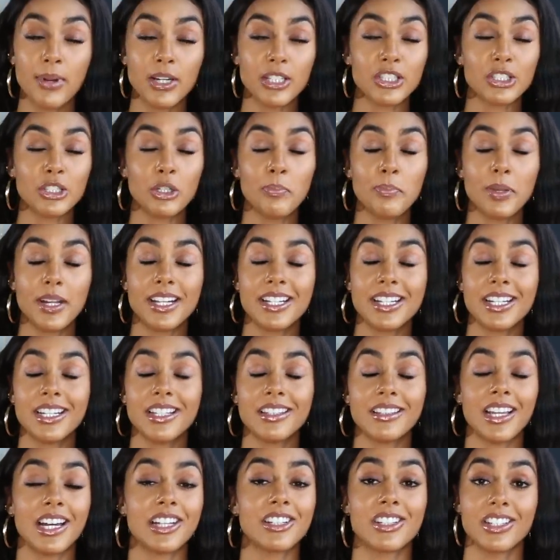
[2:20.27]
personal
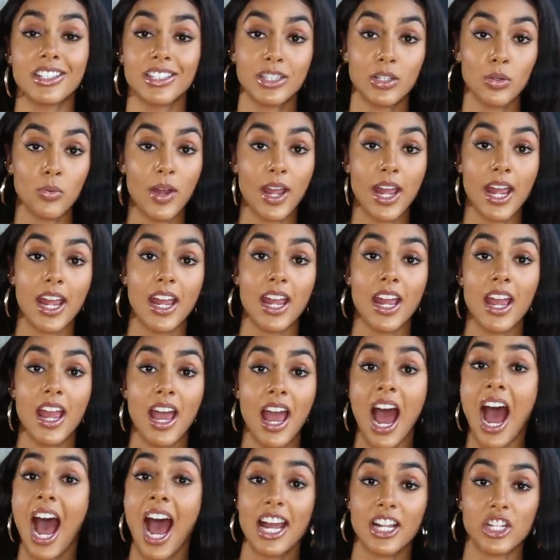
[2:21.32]
opinion, that's just the way
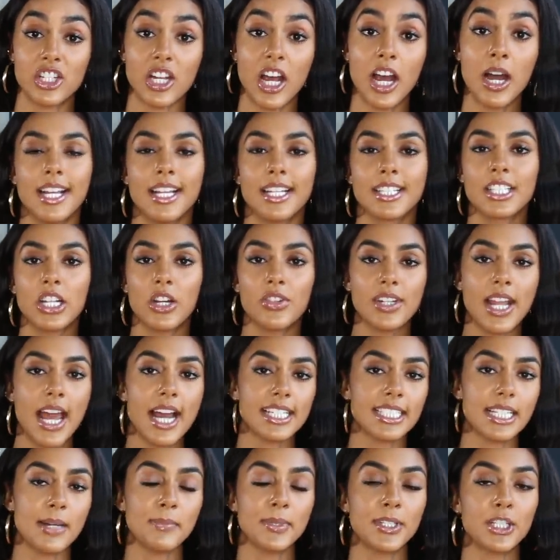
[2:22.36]
I shop. So
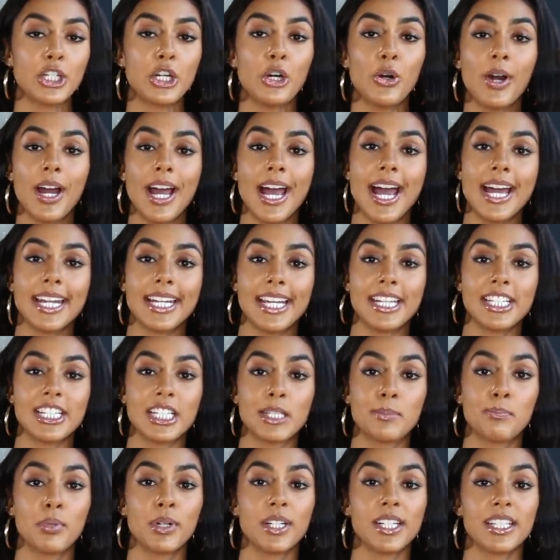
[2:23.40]
next, I'm gonna go ahead and
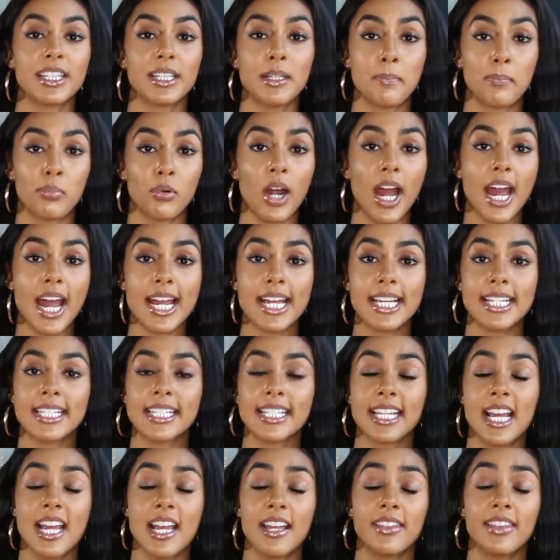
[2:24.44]
just put in the price.
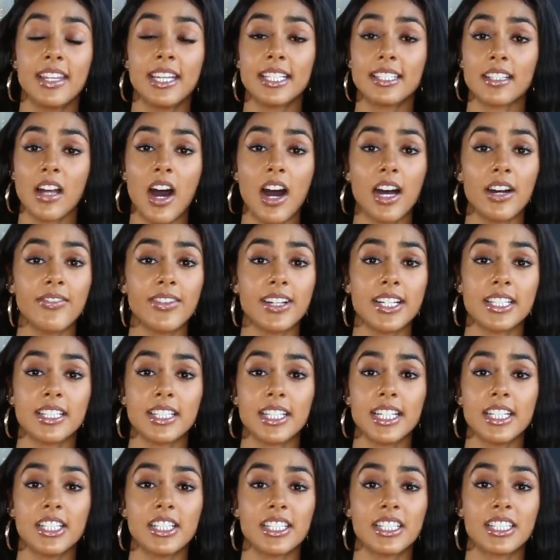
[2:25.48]
This
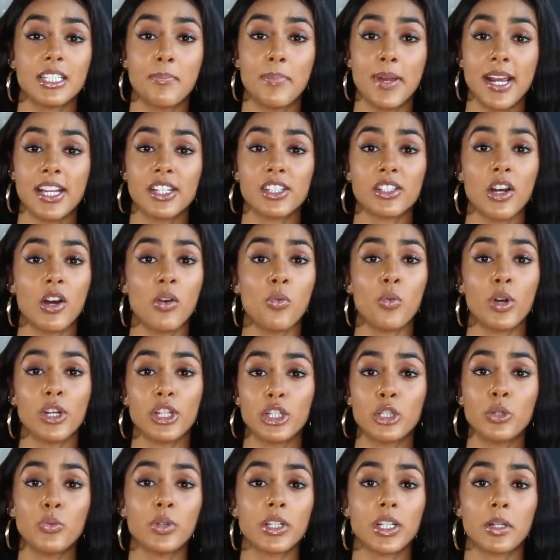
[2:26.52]
obviously just depends on what
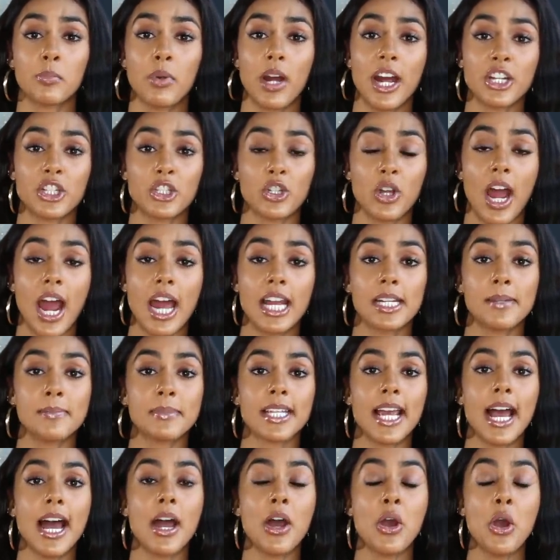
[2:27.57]
you want to price your items
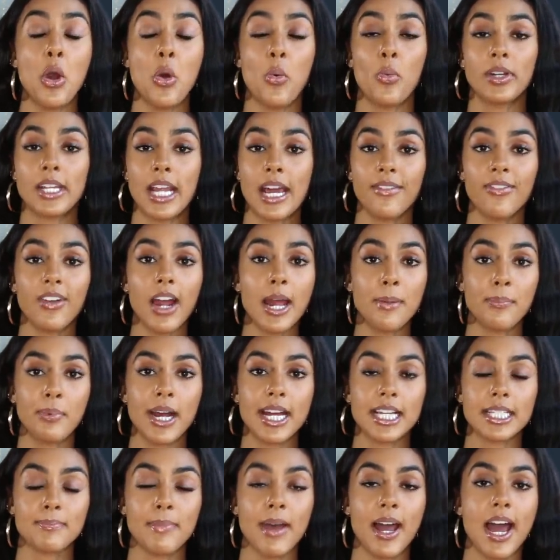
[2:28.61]
at. Whenever I
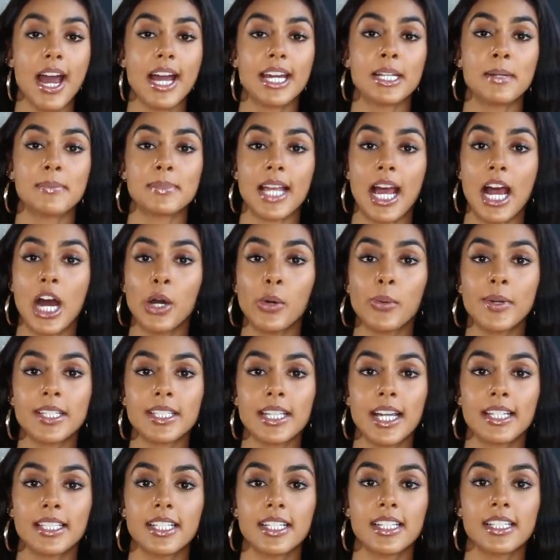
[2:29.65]
price my items, I always
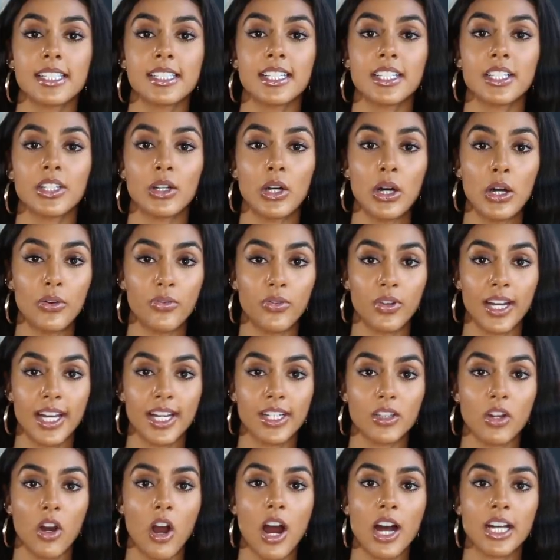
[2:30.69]
like to consider
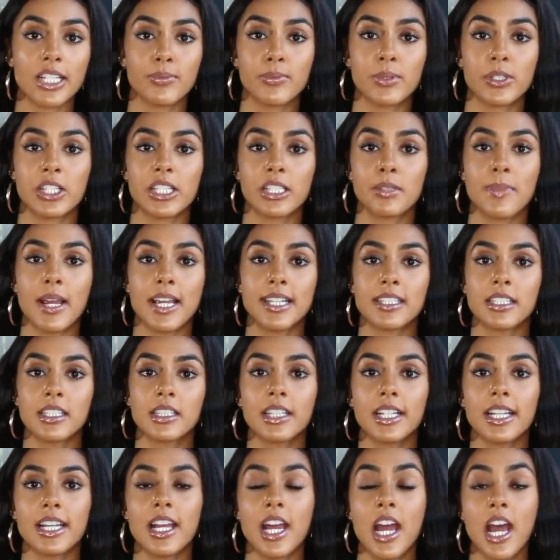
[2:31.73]
overhead costs, which is
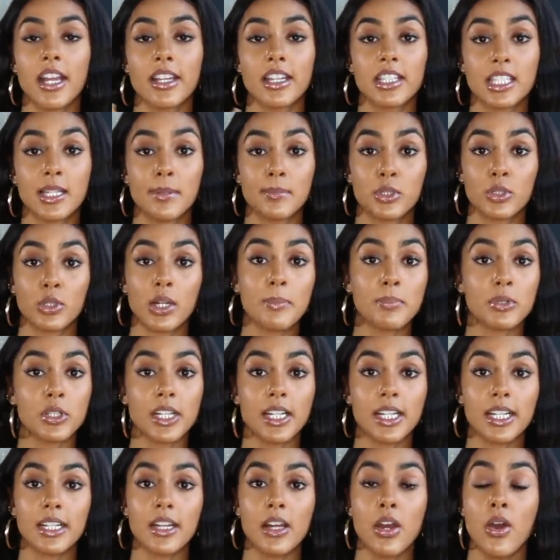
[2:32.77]
basically the
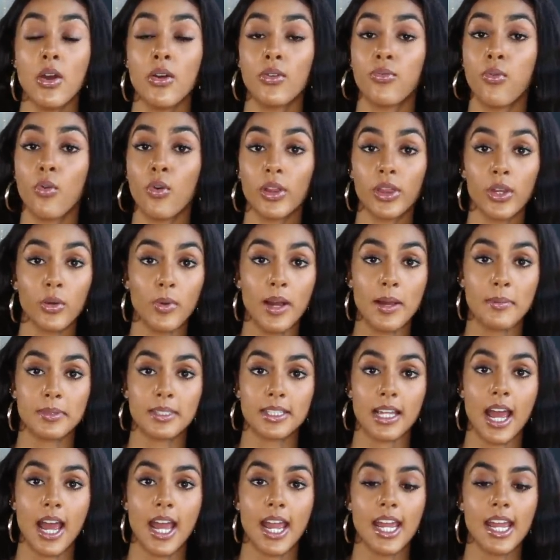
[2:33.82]
subscription for the
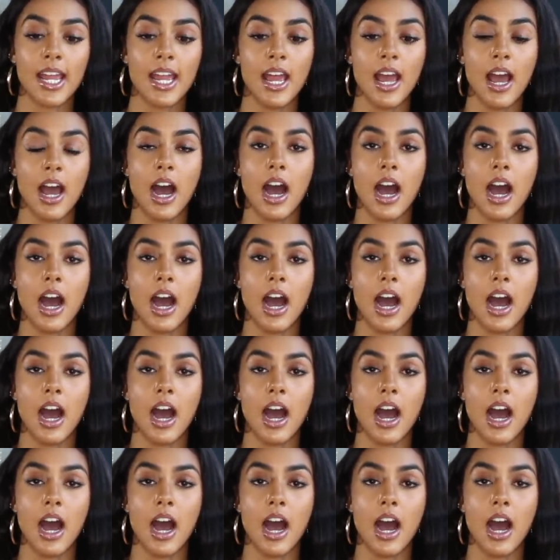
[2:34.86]
website,